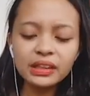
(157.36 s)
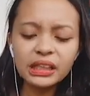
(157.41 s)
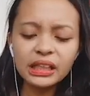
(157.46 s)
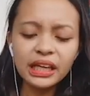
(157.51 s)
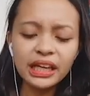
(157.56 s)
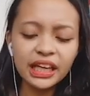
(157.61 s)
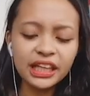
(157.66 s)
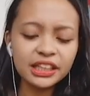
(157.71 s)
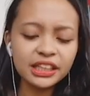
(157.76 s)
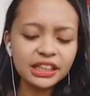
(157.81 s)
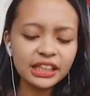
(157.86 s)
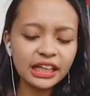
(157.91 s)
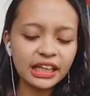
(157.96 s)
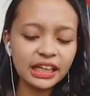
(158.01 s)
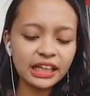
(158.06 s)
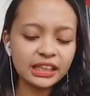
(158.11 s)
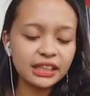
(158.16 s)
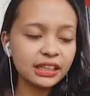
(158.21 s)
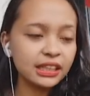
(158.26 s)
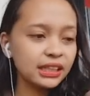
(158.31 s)
And
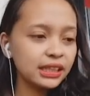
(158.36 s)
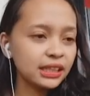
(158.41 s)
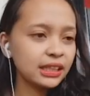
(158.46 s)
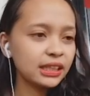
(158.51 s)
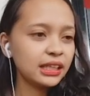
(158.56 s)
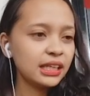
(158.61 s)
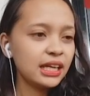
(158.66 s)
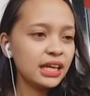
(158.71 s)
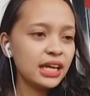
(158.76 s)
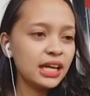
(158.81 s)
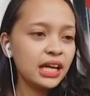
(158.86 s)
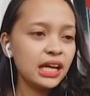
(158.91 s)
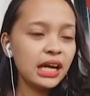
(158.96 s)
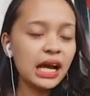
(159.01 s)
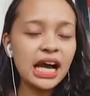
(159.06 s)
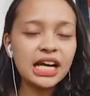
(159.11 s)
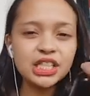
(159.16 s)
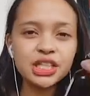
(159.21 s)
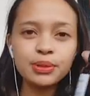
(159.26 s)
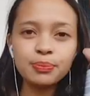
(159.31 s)
then,
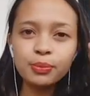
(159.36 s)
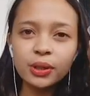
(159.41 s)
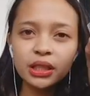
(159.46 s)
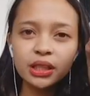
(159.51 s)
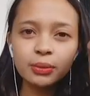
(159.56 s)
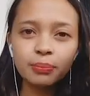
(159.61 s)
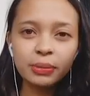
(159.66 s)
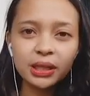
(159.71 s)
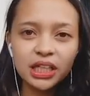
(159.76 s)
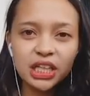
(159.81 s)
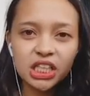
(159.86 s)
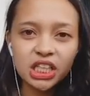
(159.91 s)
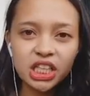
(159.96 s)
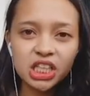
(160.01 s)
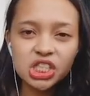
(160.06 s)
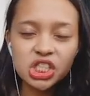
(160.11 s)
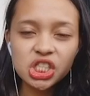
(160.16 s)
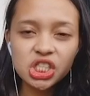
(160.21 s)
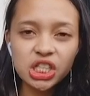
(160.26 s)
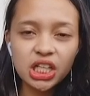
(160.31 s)
actually pwede pala
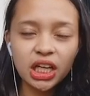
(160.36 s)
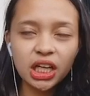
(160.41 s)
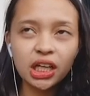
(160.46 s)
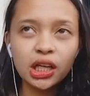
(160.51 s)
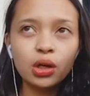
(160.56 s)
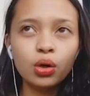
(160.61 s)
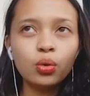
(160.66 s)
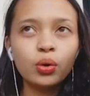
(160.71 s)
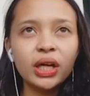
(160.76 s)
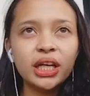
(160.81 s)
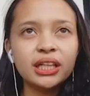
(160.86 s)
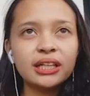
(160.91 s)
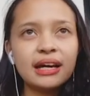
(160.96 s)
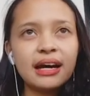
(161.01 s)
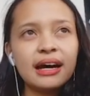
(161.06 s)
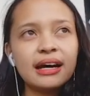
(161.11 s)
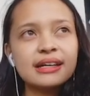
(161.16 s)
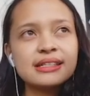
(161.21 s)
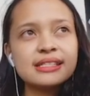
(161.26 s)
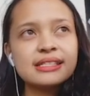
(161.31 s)
din siyang gawin
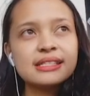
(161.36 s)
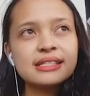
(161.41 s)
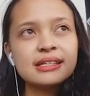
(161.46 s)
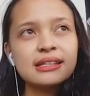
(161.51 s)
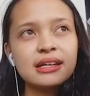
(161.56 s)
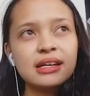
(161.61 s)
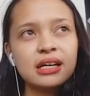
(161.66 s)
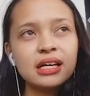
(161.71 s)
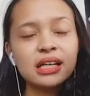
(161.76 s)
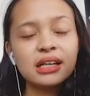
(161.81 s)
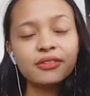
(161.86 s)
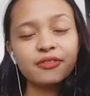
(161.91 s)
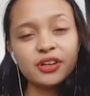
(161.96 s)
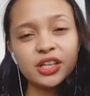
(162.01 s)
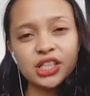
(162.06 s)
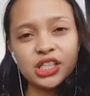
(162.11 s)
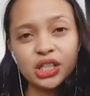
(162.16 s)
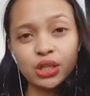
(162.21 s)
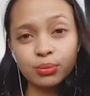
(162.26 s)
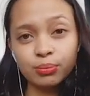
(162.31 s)
as
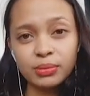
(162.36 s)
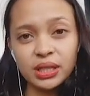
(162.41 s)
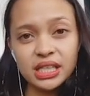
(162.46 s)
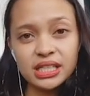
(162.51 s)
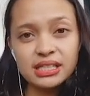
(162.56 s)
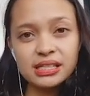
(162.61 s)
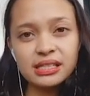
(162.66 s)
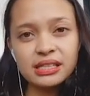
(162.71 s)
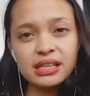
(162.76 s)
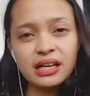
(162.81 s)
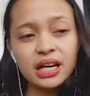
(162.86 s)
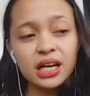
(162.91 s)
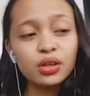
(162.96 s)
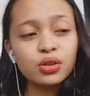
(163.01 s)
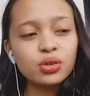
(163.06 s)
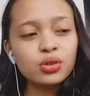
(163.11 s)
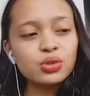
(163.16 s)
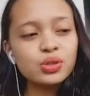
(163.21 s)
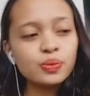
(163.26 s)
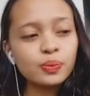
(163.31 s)
facial mist. Ang
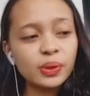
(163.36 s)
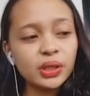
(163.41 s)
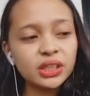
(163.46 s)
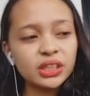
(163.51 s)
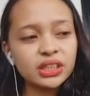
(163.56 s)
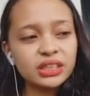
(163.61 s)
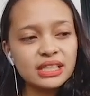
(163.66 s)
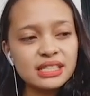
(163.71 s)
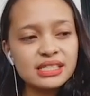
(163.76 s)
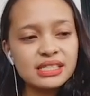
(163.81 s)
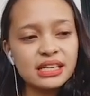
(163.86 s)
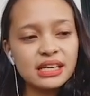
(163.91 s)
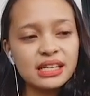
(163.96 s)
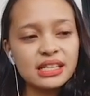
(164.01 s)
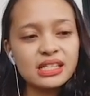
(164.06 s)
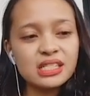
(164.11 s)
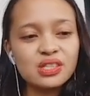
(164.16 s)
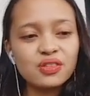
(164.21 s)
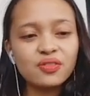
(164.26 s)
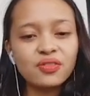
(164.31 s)
rose water kasi
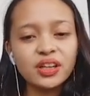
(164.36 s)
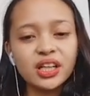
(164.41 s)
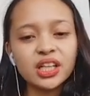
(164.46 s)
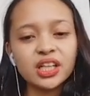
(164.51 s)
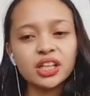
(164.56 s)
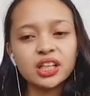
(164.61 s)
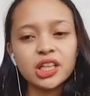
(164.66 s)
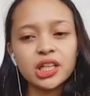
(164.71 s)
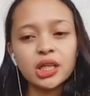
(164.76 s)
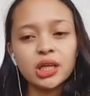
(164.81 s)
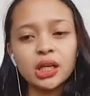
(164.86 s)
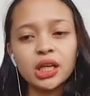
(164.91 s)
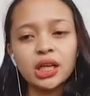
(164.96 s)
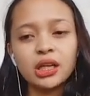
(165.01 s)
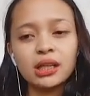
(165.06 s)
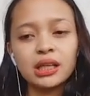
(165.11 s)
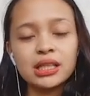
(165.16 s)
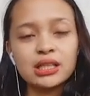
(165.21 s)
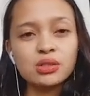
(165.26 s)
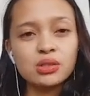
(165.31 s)
is very,
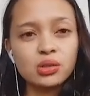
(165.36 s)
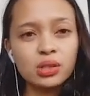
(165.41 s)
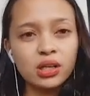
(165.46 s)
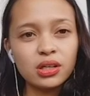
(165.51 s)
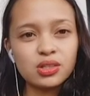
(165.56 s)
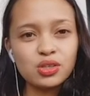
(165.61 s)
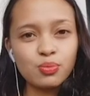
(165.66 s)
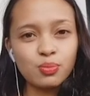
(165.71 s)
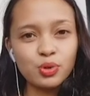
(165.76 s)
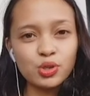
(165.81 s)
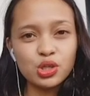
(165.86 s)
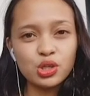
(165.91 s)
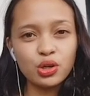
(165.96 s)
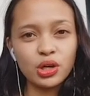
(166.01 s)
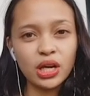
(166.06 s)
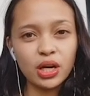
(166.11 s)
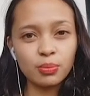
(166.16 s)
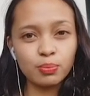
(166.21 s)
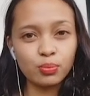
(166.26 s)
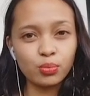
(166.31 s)
it's supposed to
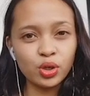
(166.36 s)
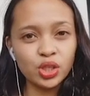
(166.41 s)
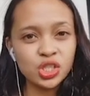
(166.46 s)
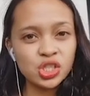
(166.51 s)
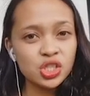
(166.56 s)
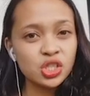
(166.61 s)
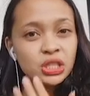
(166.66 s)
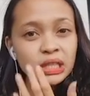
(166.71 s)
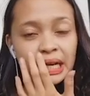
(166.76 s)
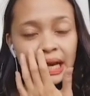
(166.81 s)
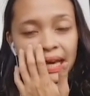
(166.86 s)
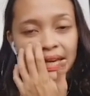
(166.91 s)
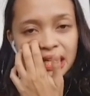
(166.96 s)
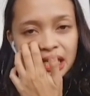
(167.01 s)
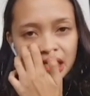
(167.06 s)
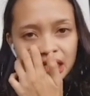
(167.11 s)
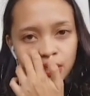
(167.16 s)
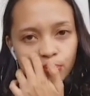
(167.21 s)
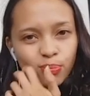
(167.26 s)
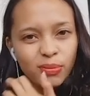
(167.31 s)
help
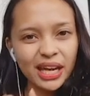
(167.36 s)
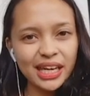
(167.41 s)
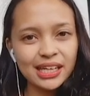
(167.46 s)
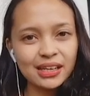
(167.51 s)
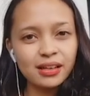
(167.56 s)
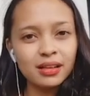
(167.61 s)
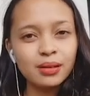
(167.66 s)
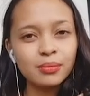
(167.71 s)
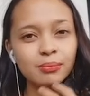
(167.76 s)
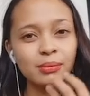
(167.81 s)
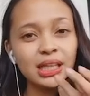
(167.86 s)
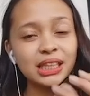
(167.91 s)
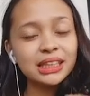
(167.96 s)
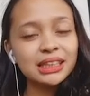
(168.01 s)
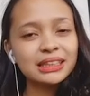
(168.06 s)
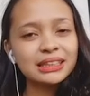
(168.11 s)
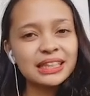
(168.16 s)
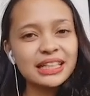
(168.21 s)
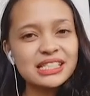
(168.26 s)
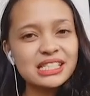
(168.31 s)
moisturize, mild
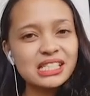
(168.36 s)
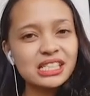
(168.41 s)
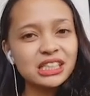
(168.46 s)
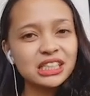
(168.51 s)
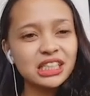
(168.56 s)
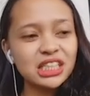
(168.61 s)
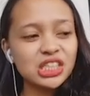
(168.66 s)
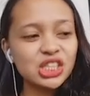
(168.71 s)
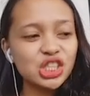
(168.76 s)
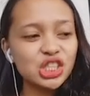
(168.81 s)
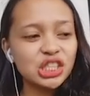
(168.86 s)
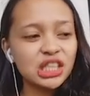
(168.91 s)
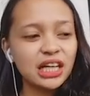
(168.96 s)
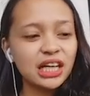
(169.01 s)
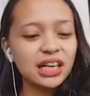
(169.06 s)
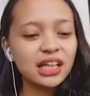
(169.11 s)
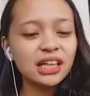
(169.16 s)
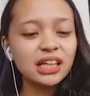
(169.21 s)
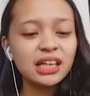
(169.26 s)
cleanser din siya.